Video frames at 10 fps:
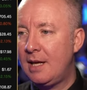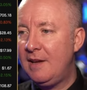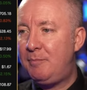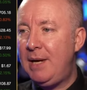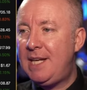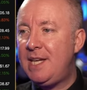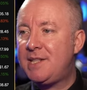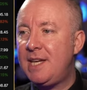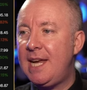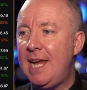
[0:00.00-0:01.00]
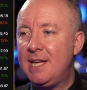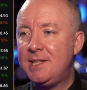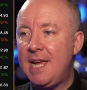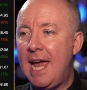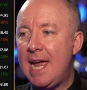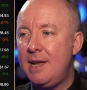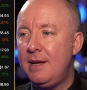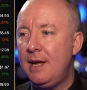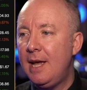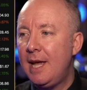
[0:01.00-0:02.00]
if BTC hit
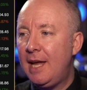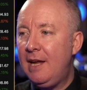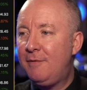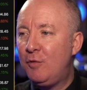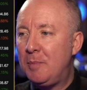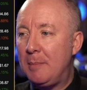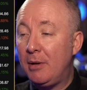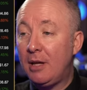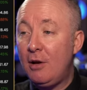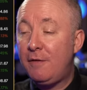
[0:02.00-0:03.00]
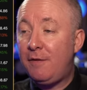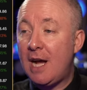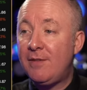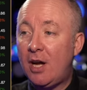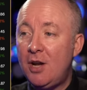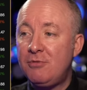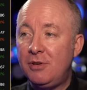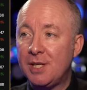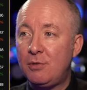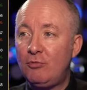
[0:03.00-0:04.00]
10, ETH would be below
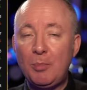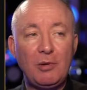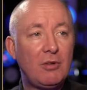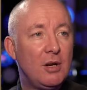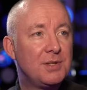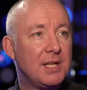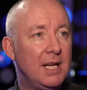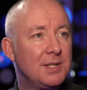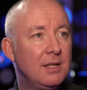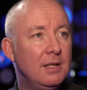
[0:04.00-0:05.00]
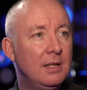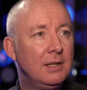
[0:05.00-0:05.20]
500. That's what Robert Rose says.